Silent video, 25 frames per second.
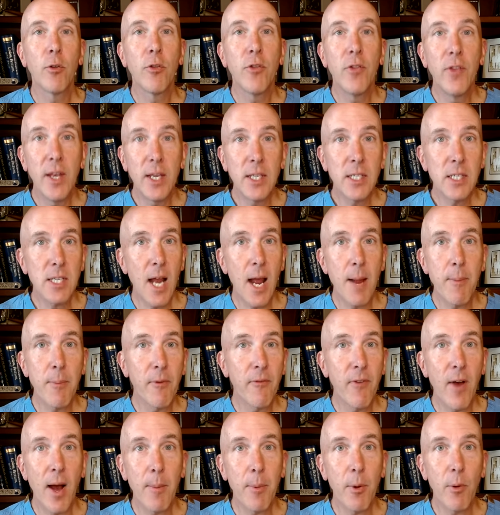this type
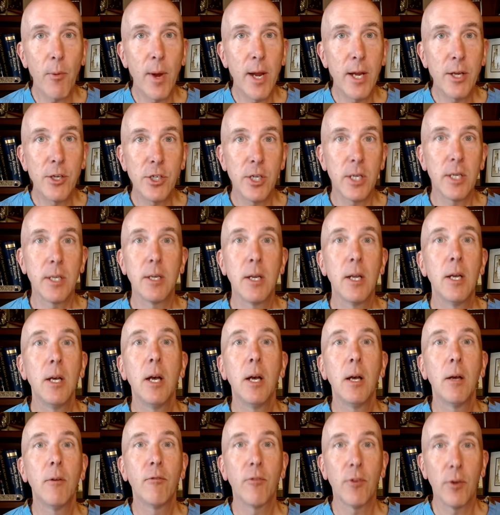of operation,
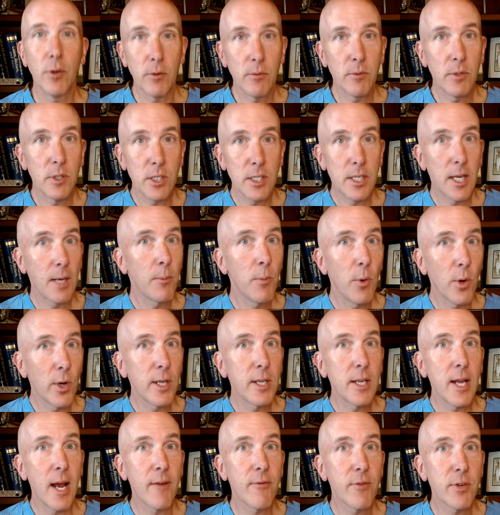for
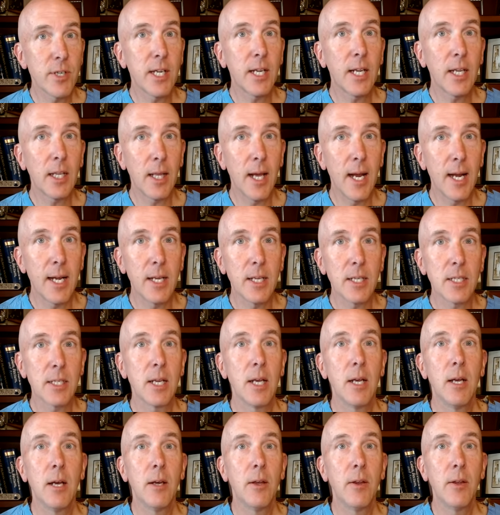sigmoid diverticulitis,
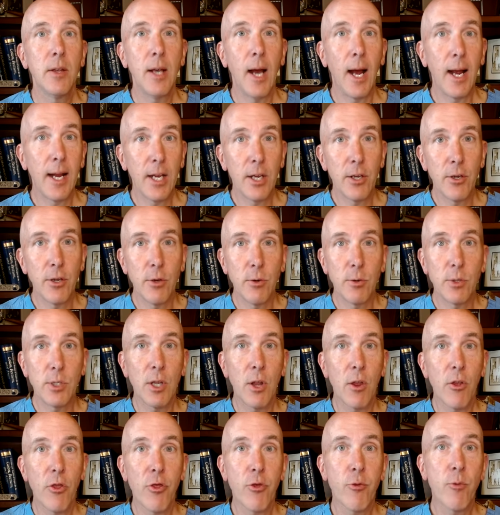I can use
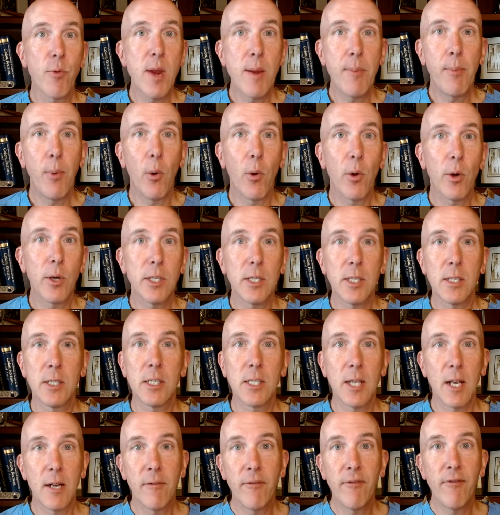3 ports
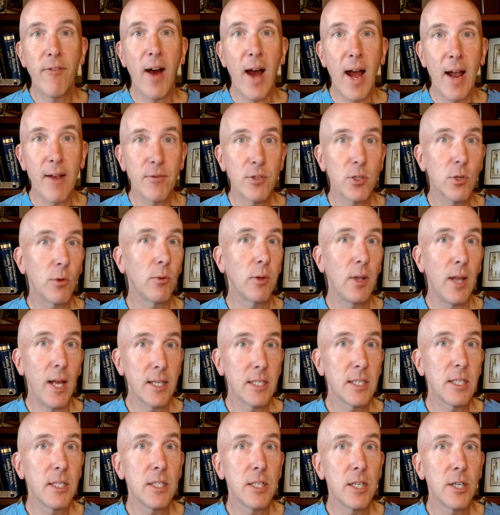instead of 5, so
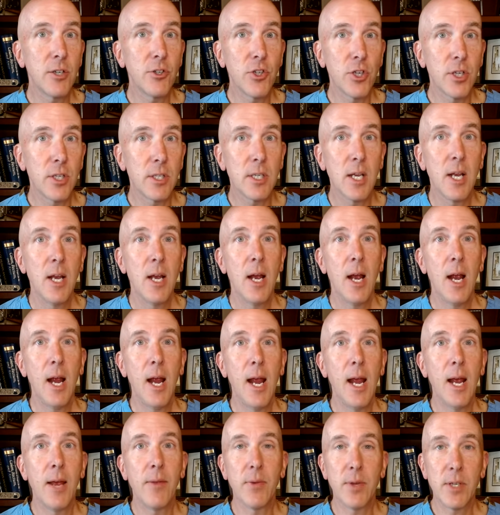less incisions,
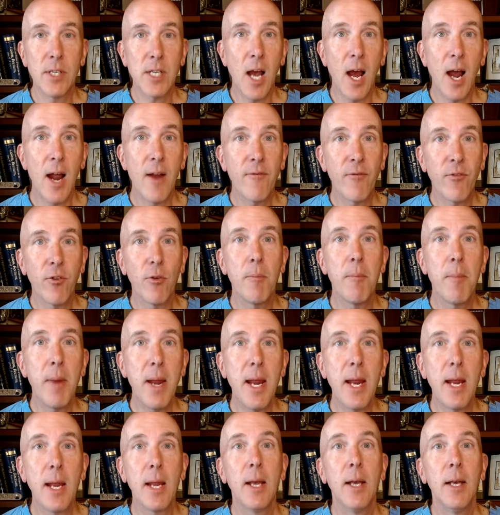and the time for
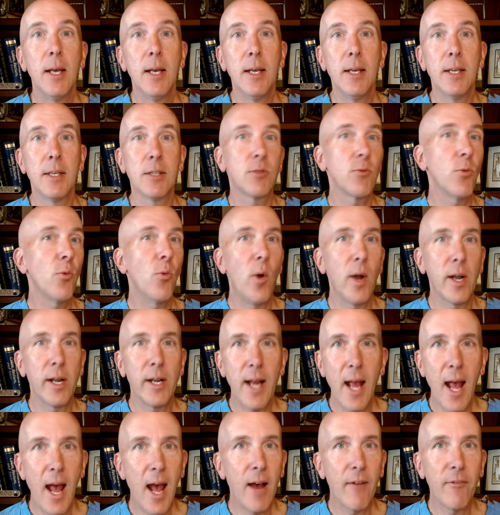me is
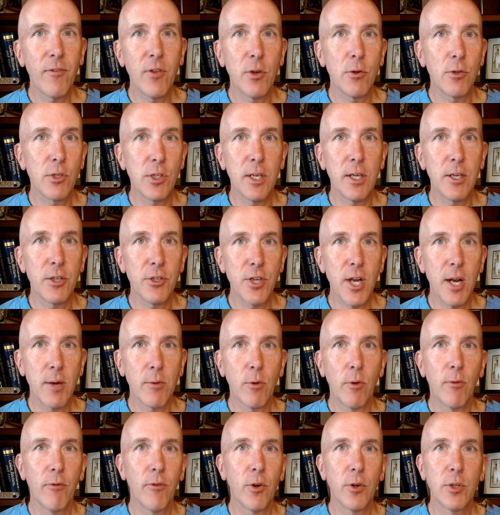1.5 usually in
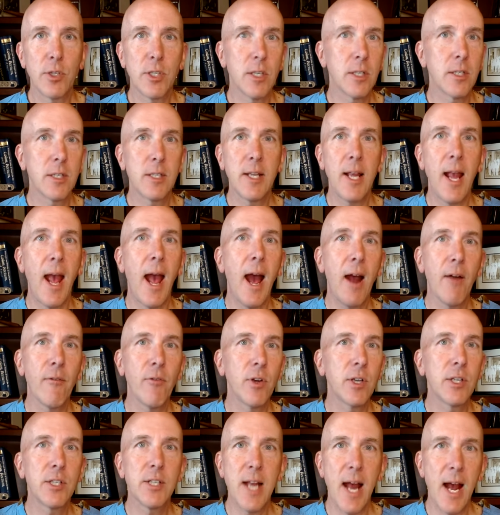general versus the
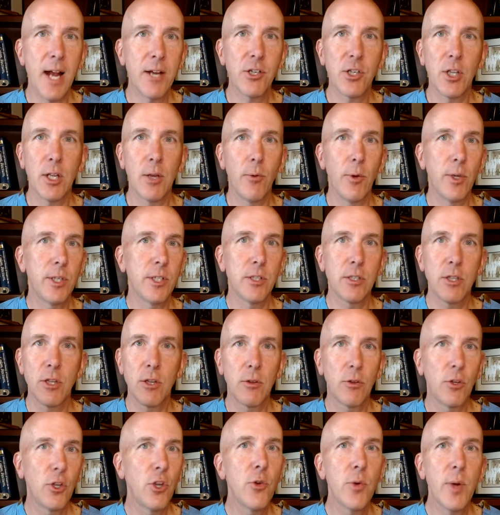average nationally, which is
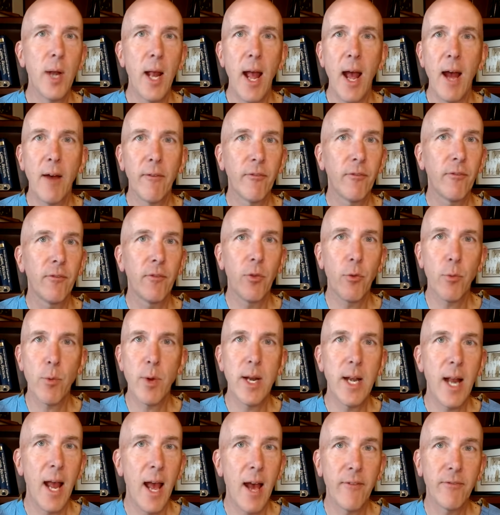2.5,
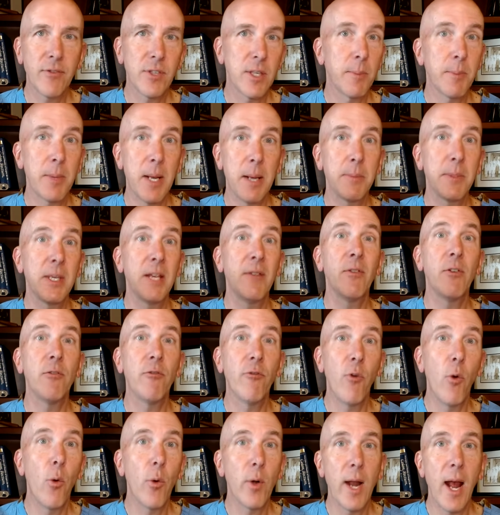3.5, sometimes even
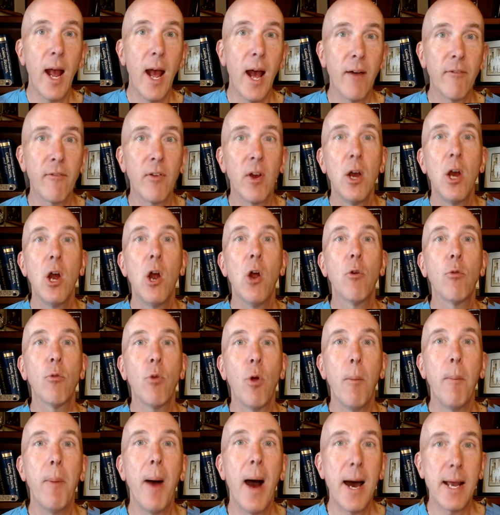4.5
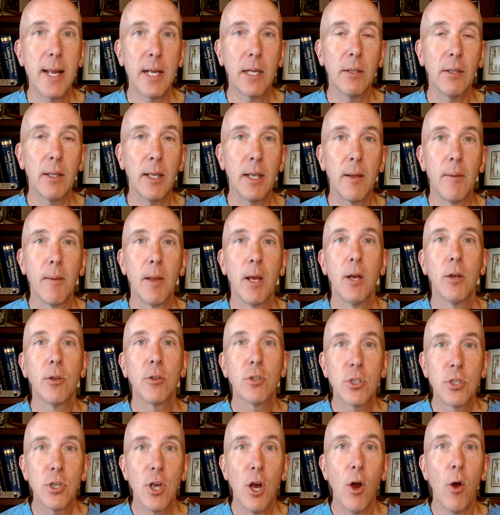robotically.
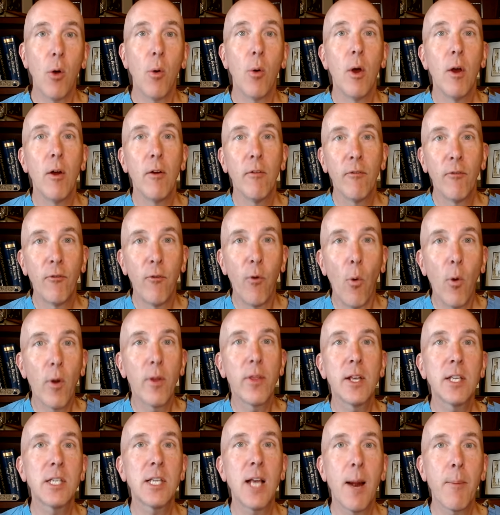So for
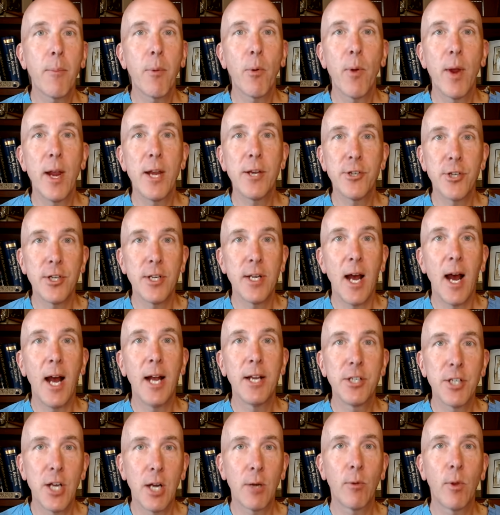this operation, I
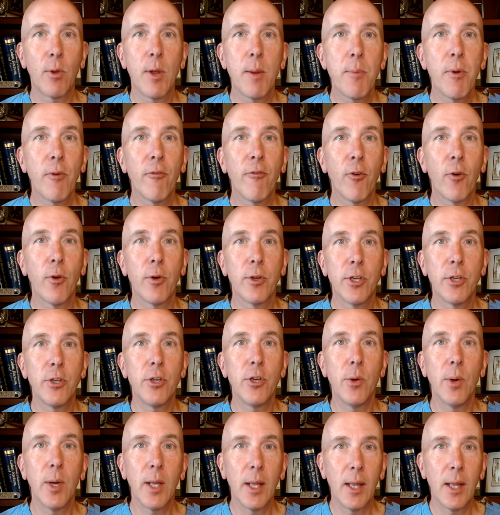generally prefer to do it